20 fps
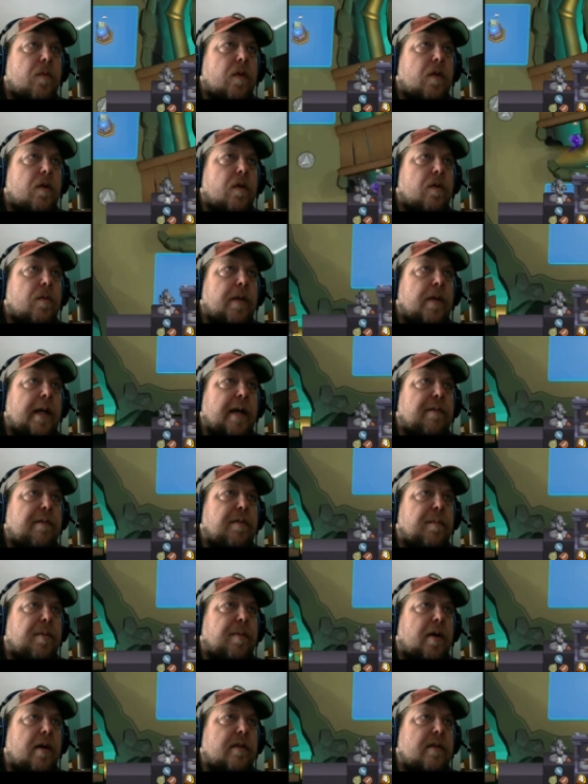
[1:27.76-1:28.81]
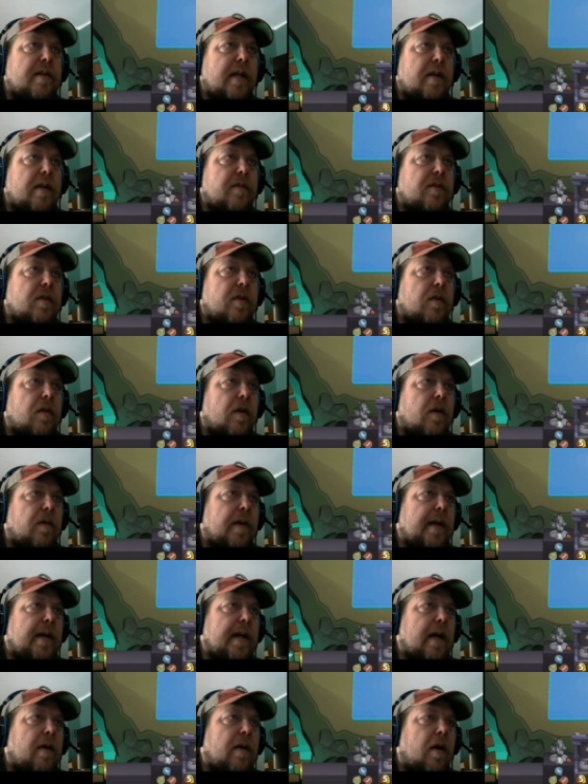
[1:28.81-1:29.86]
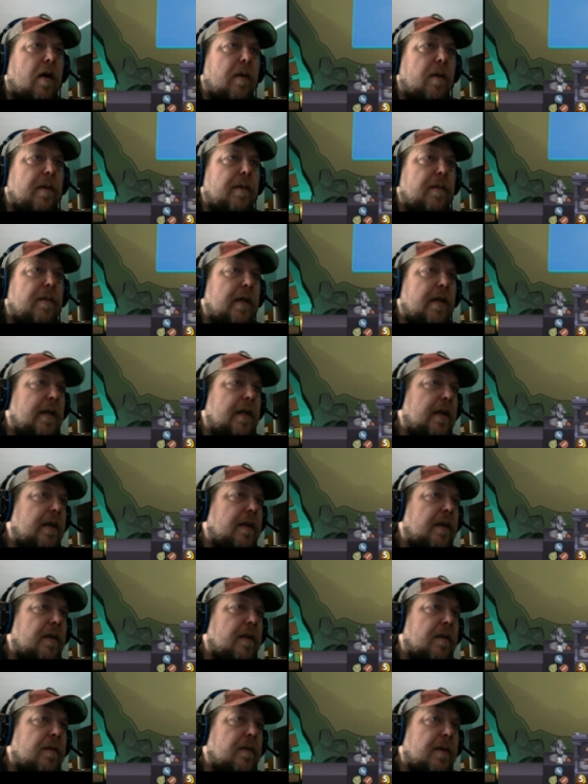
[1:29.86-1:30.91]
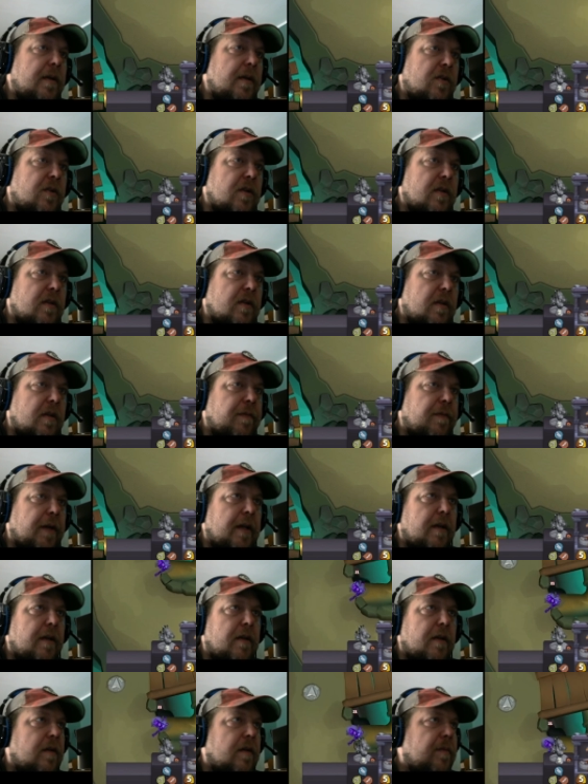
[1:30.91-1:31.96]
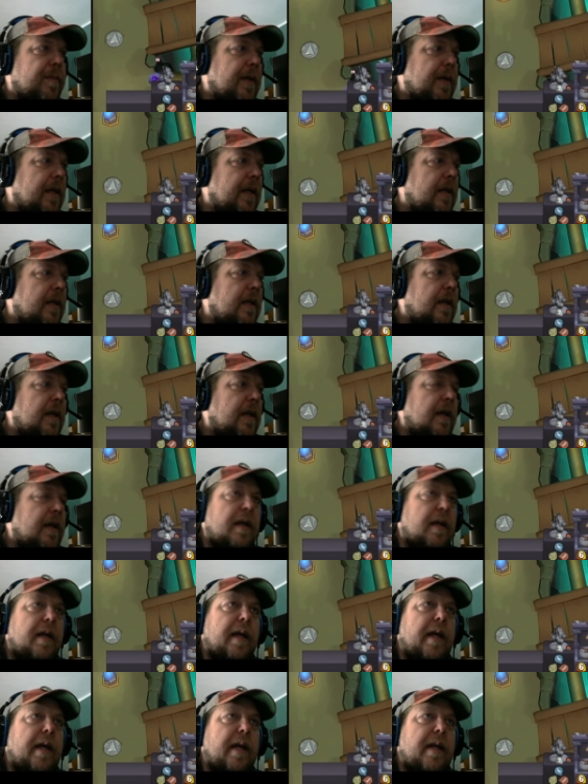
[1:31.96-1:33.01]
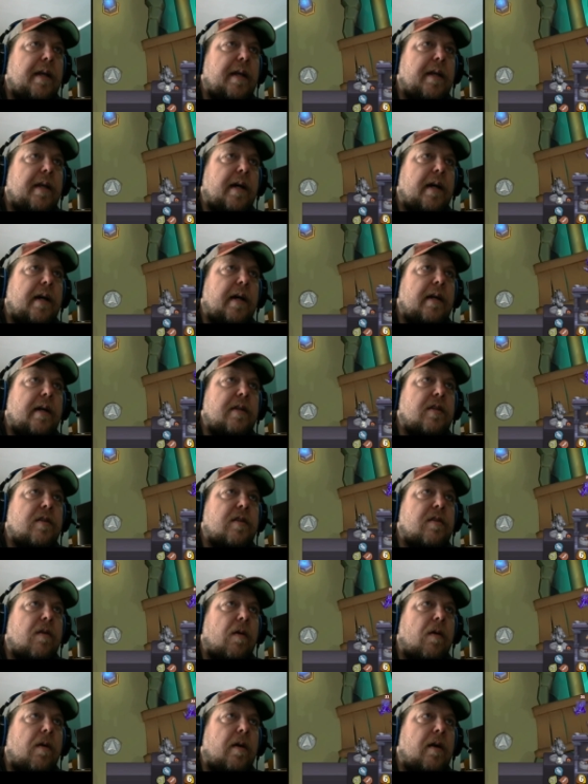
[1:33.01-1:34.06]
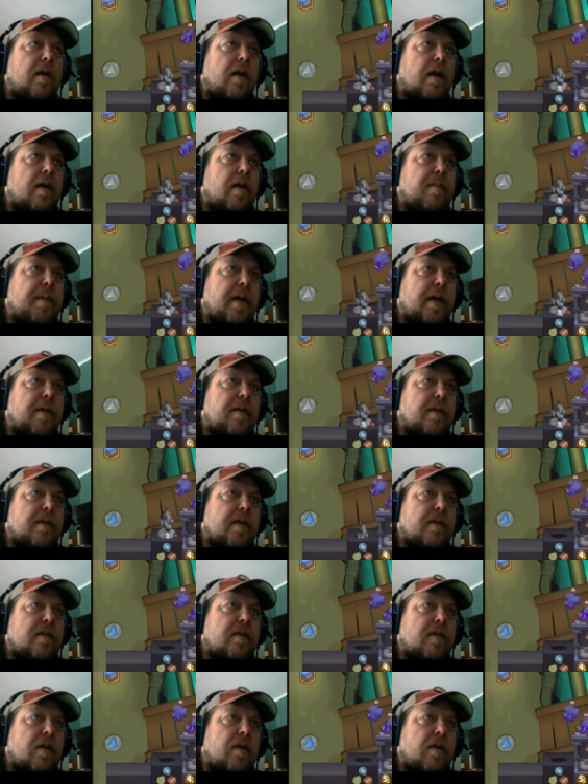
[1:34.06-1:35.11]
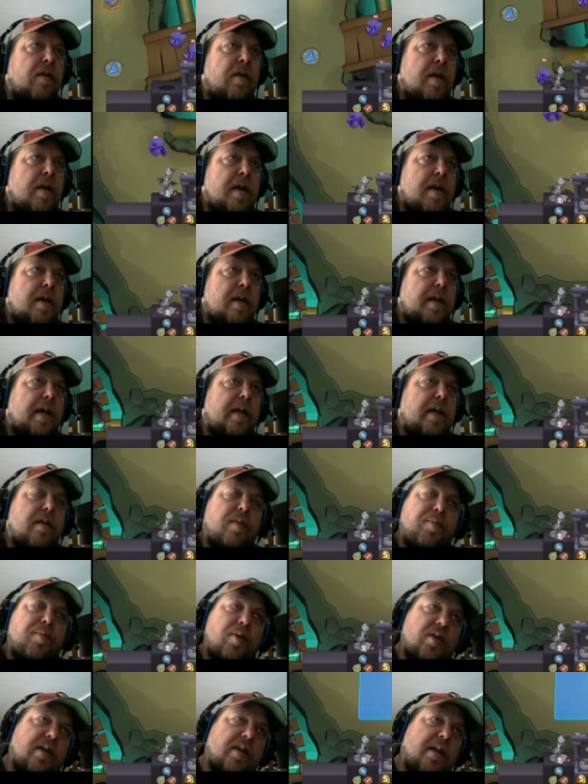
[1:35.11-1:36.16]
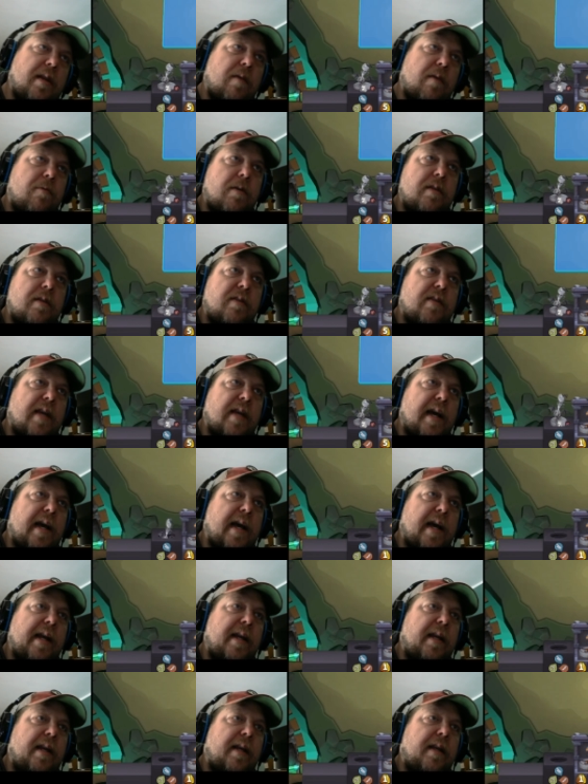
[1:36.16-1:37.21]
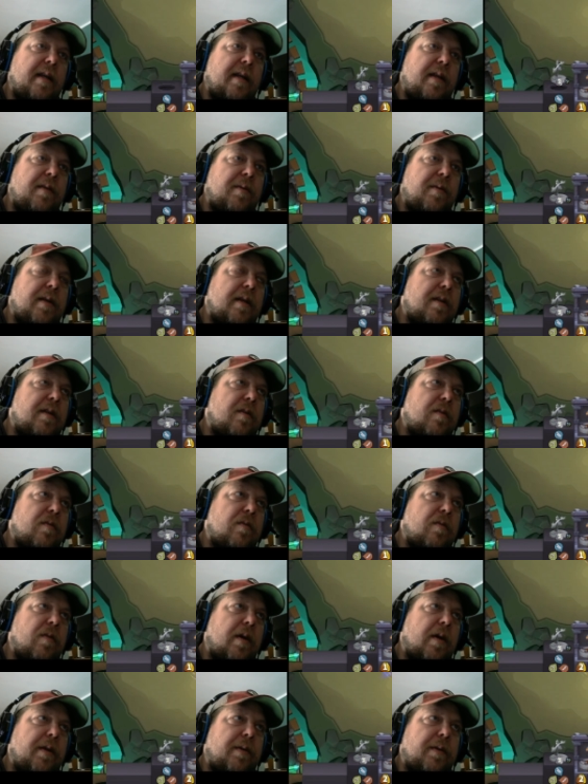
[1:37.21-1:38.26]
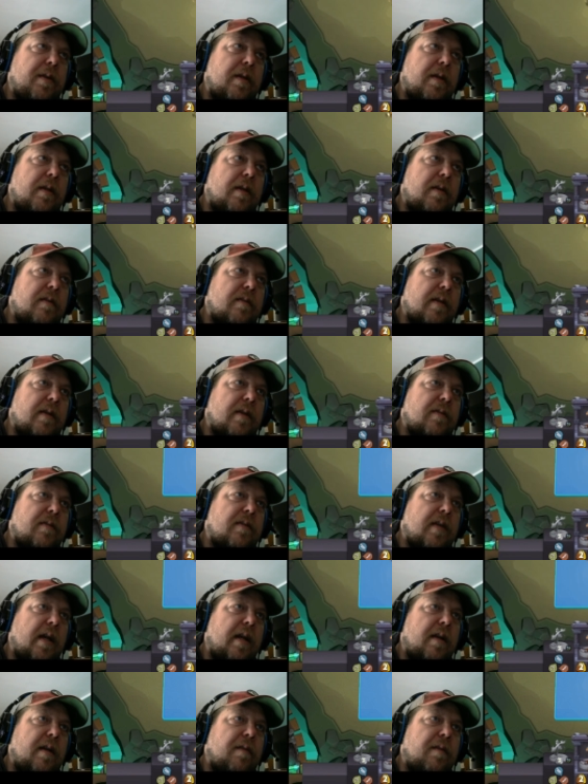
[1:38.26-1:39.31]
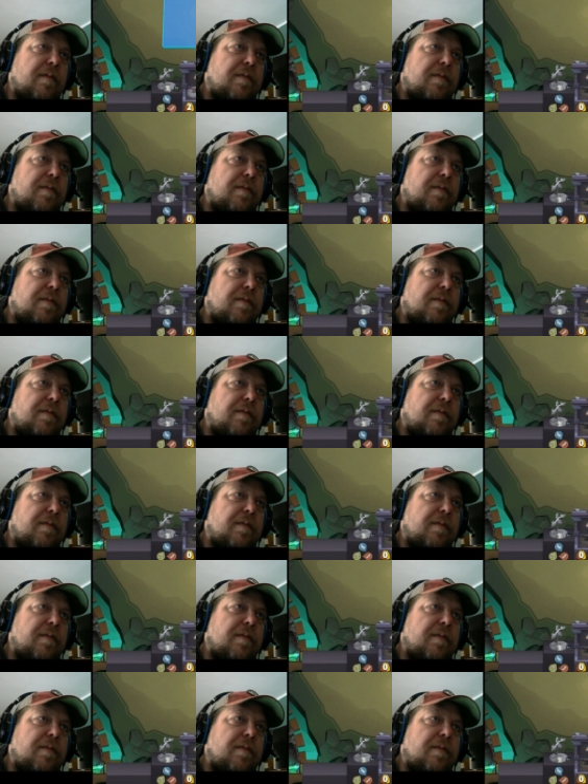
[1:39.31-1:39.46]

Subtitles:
we have the boss down so low right now. All we really need to do is just defend a little bit and just throw our unbound units. So yeah, just push on that one side. You can do other things outside of